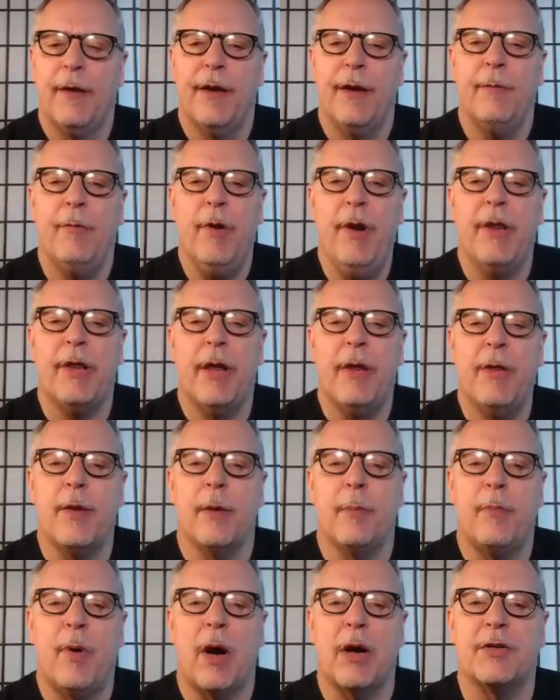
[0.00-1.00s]
And one of the
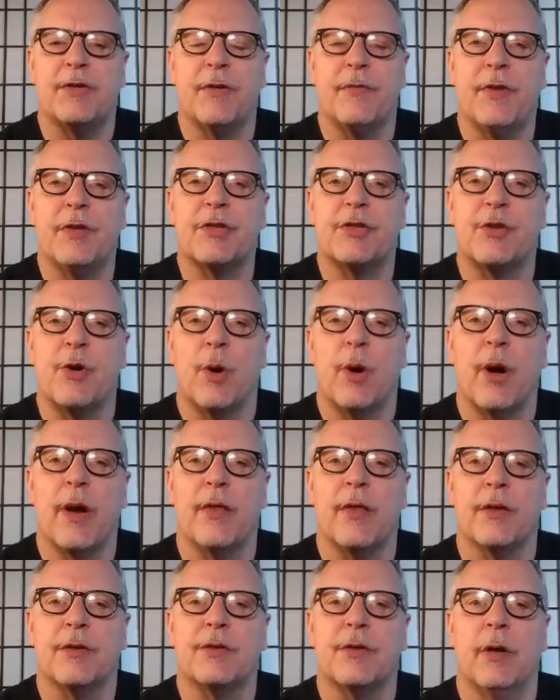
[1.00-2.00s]
other parts of this story
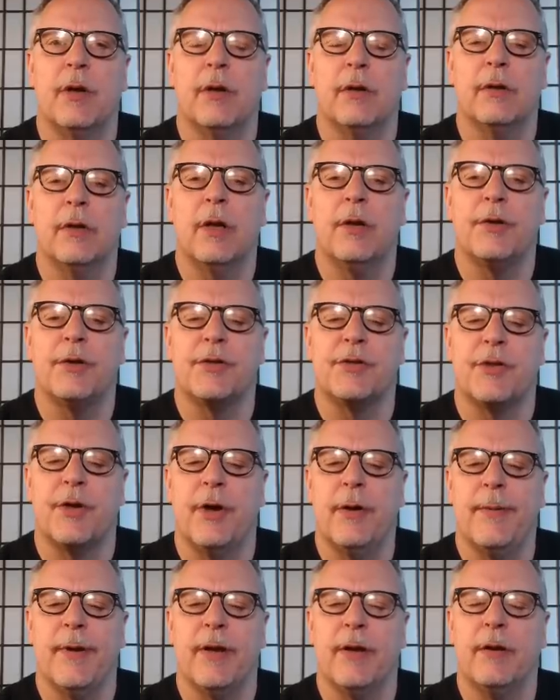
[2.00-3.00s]
that's a little
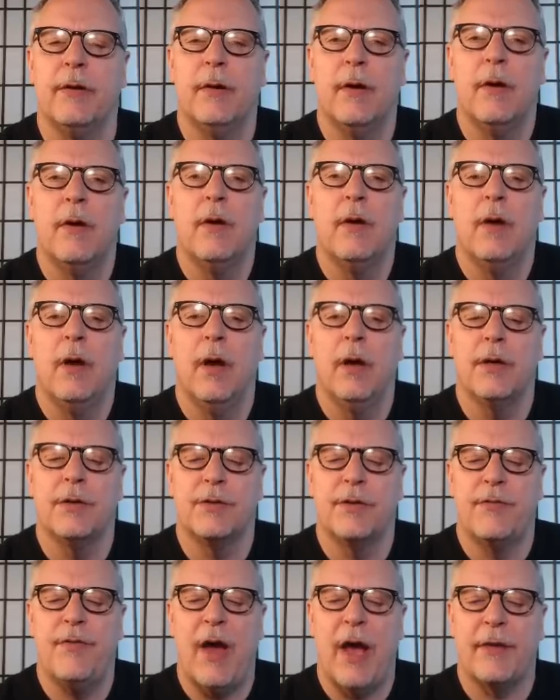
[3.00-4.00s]
disturbing
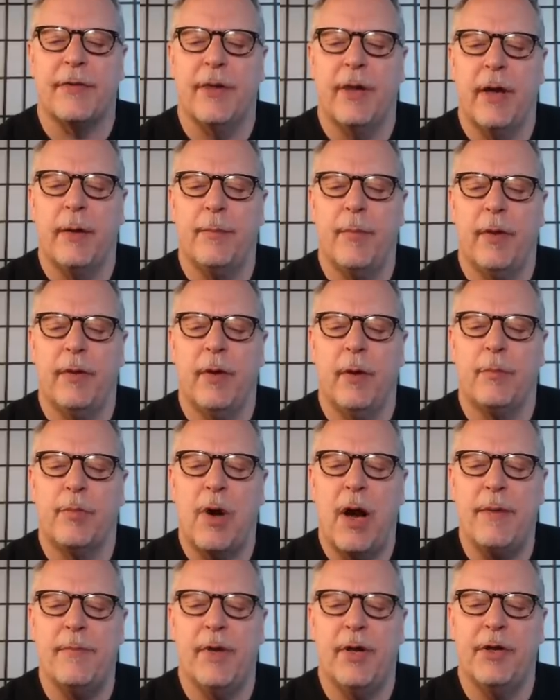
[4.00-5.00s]
is the fact that the
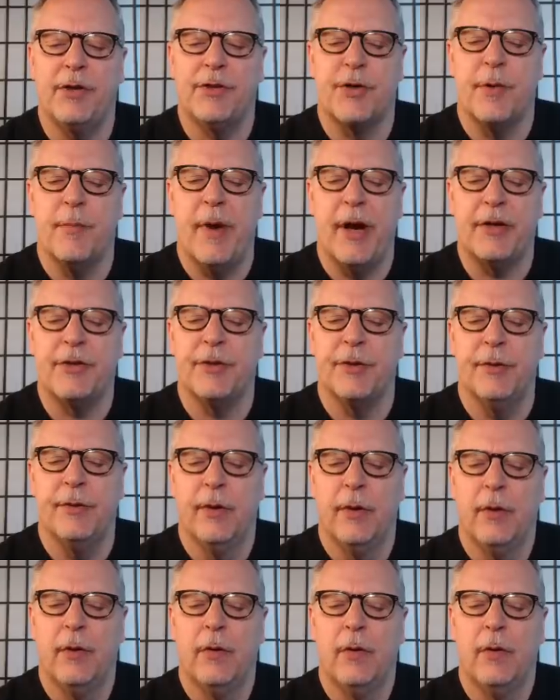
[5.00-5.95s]
prime minister mentioned